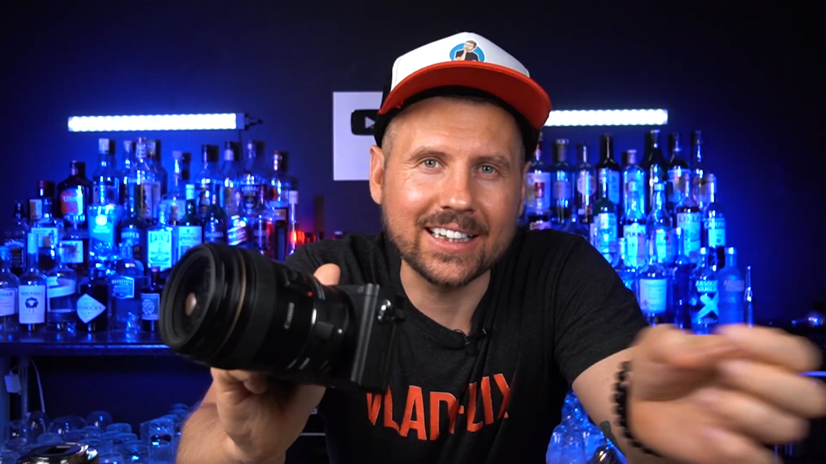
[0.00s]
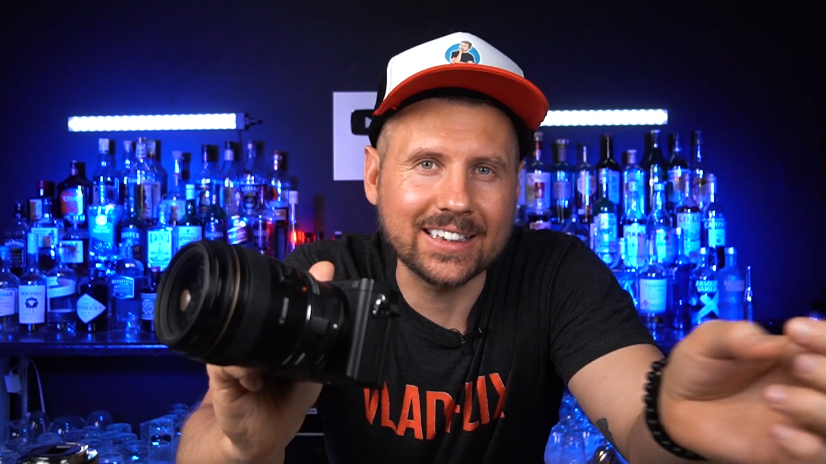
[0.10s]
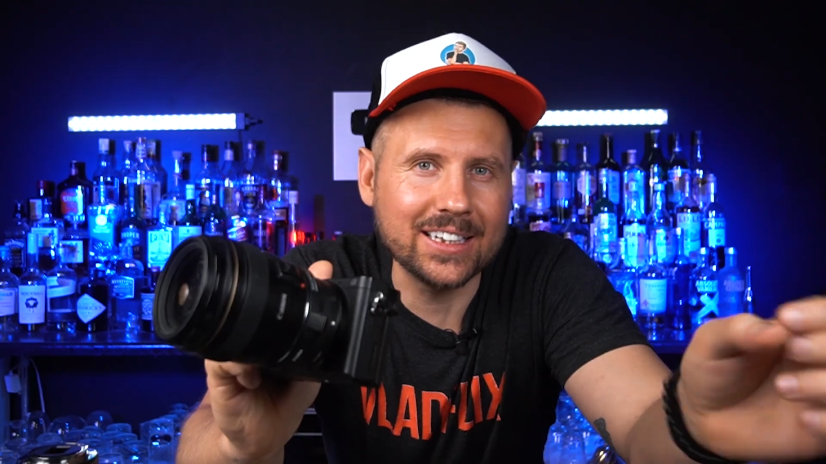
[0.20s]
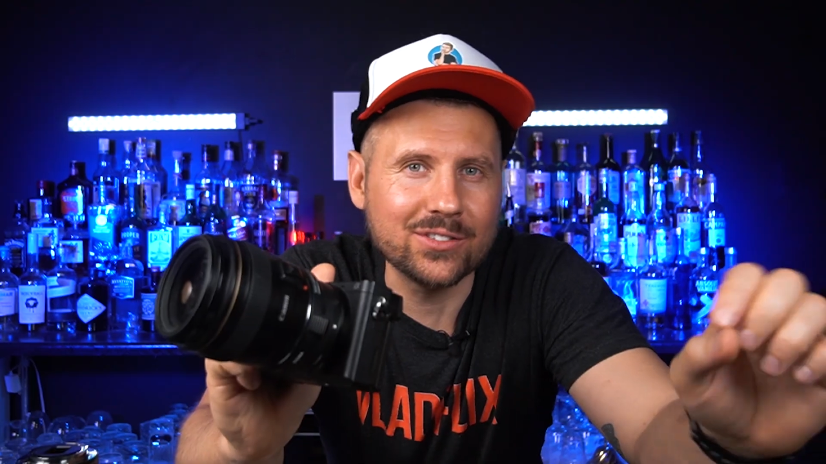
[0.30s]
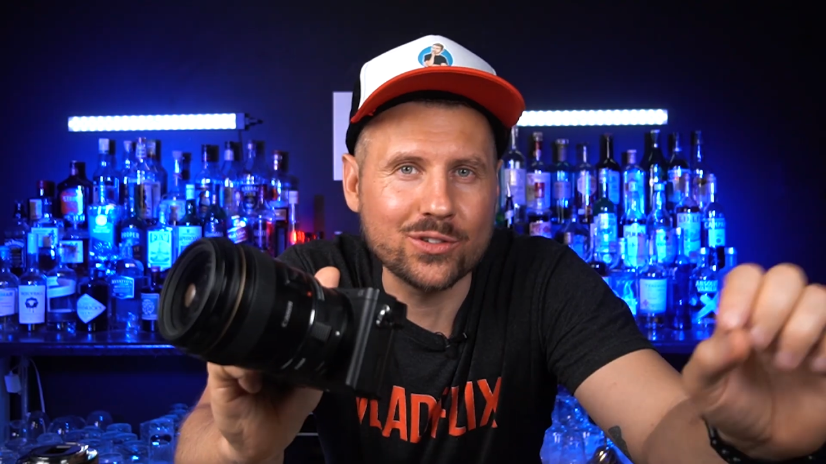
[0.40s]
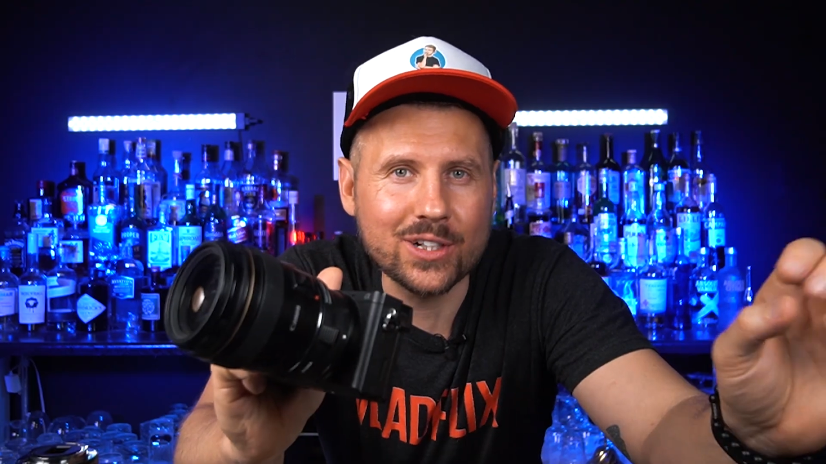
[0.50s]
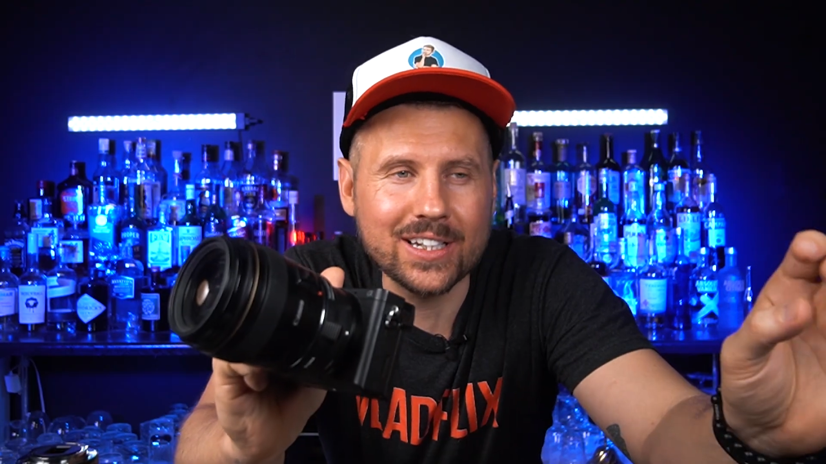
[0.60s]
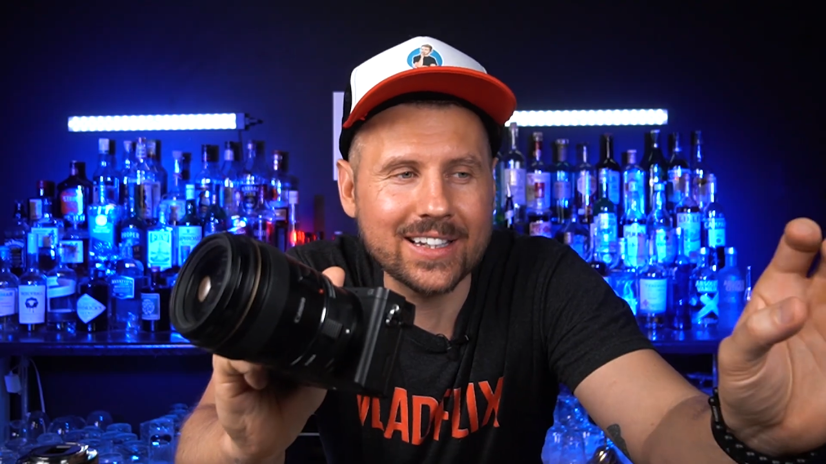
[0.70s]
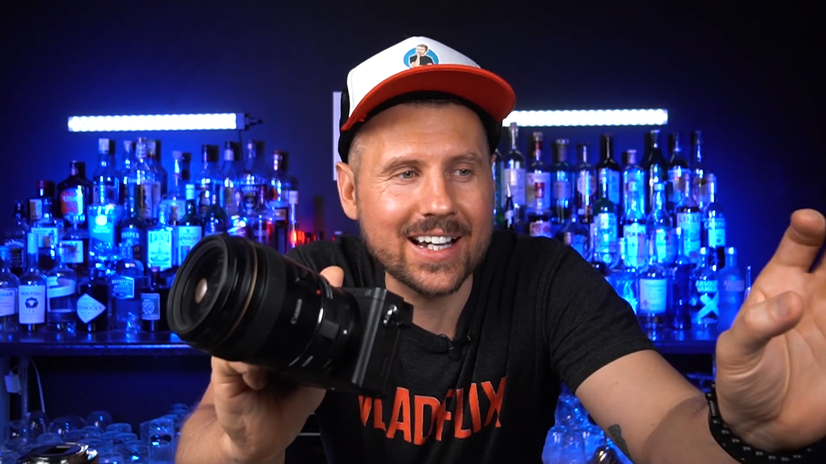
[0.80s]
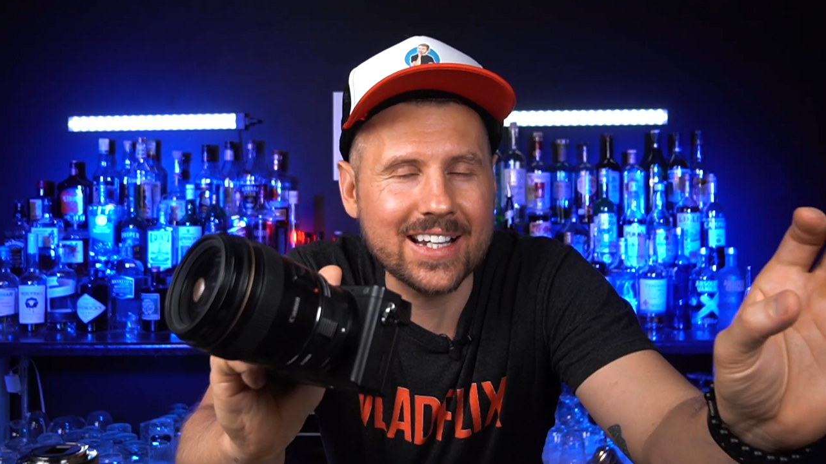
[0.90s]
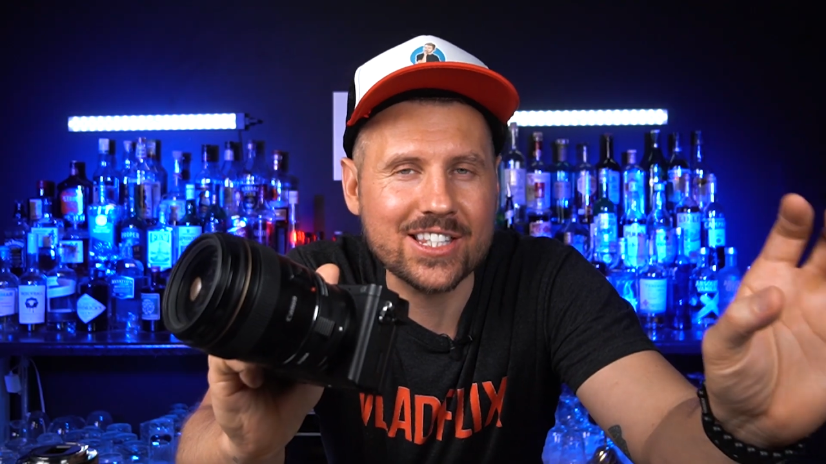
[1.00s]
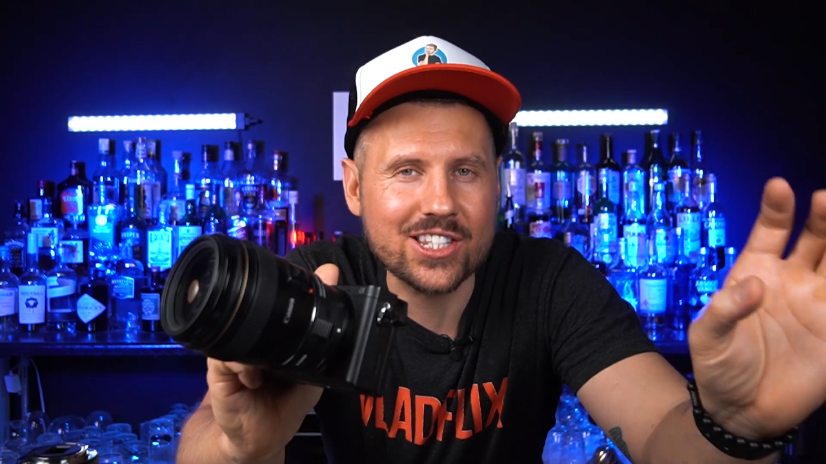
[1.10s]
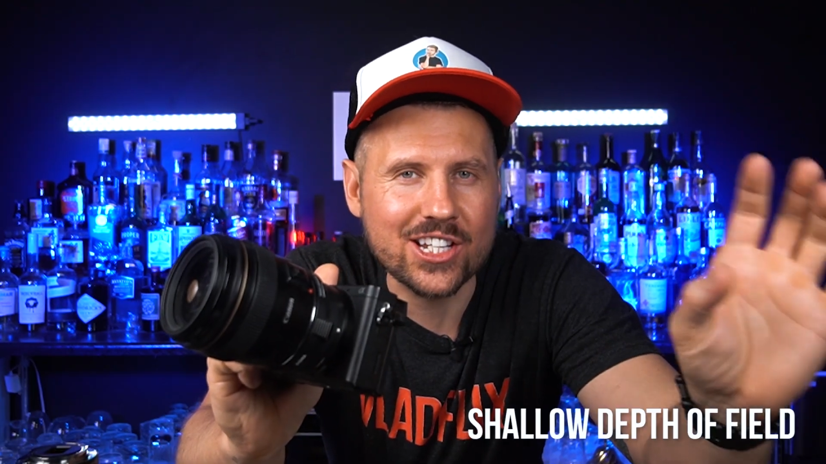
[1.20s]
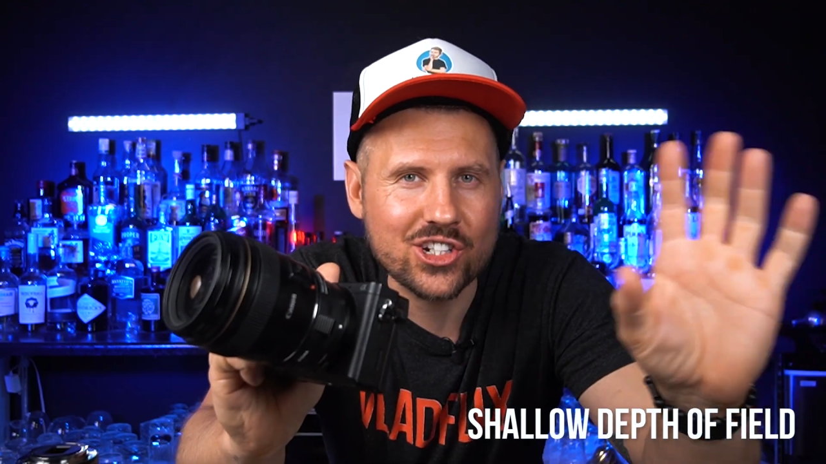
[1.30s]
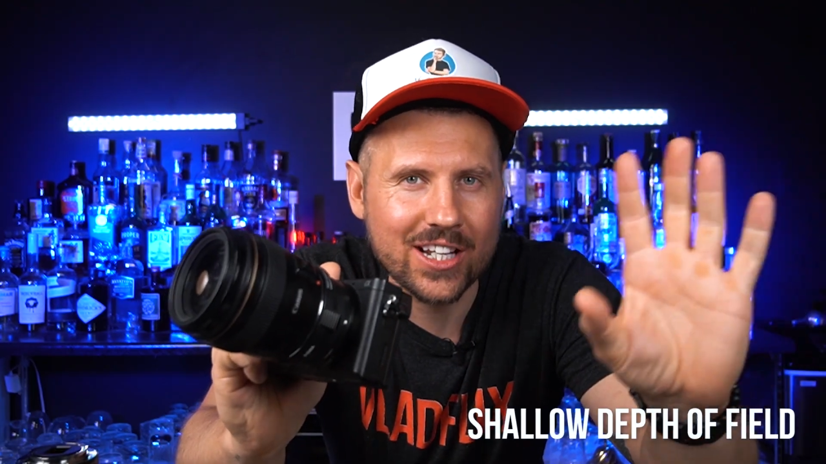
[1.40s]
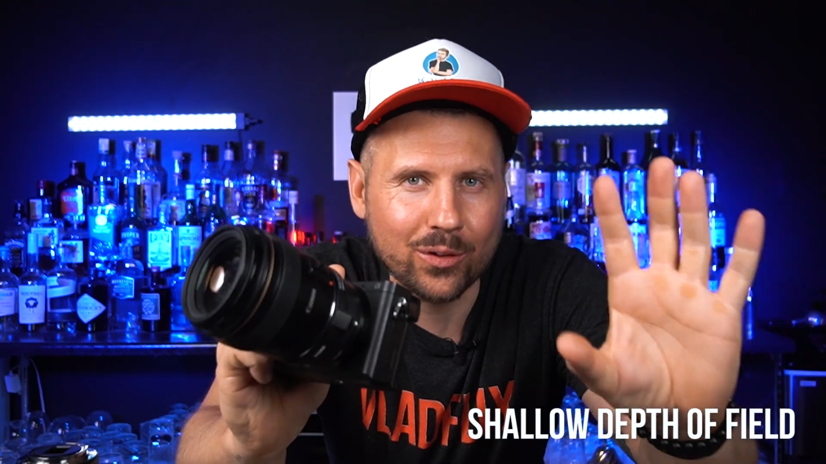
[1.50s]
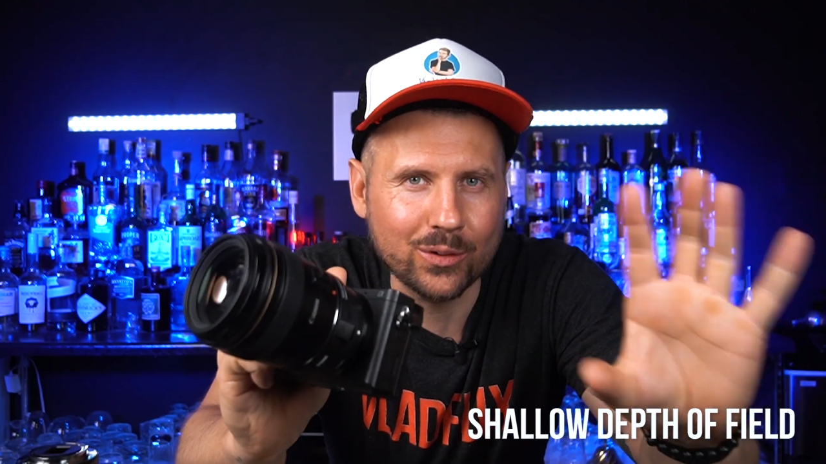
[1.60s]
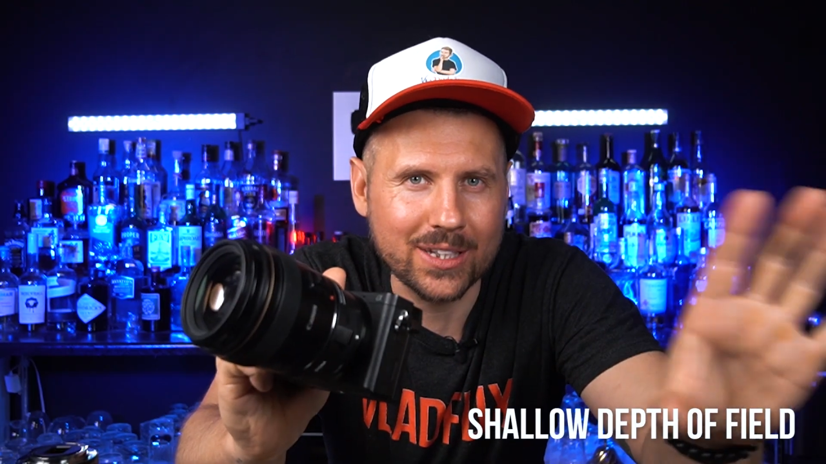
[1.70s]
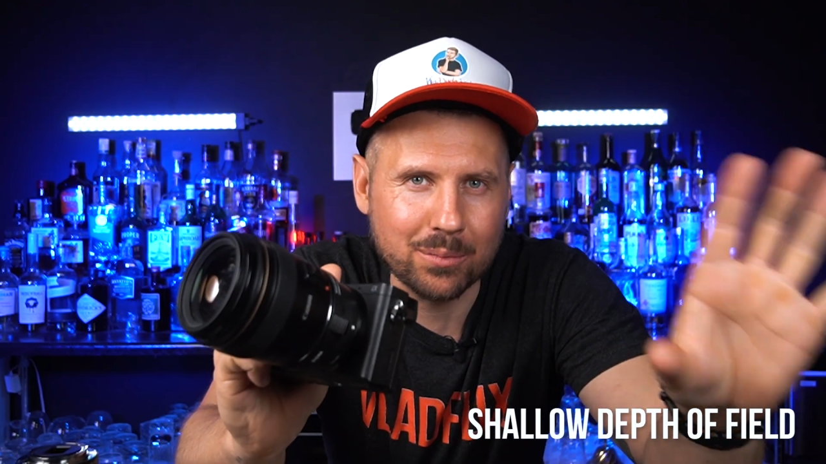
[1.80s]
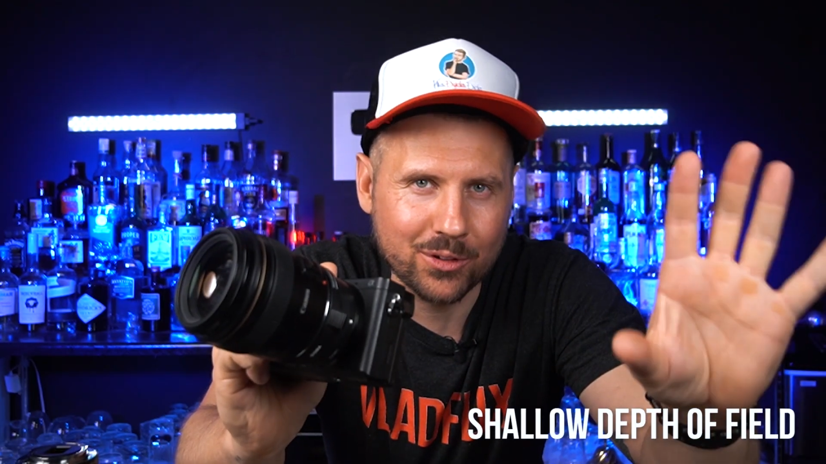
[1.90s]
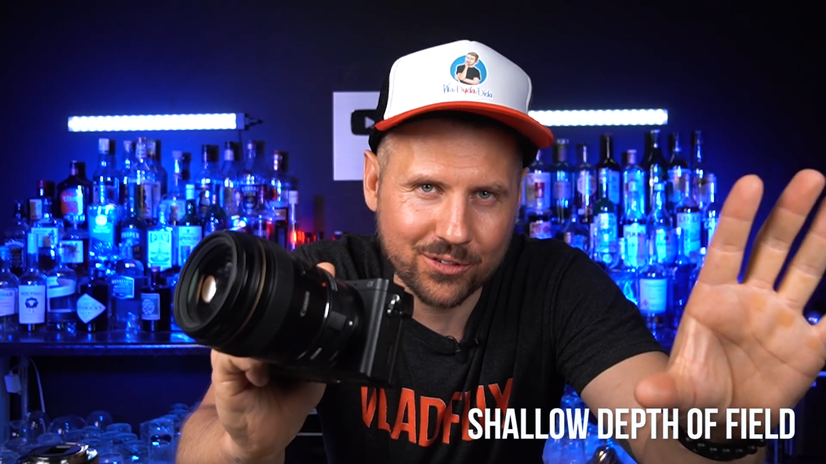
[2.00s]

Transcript: It gives really nice shadow depth of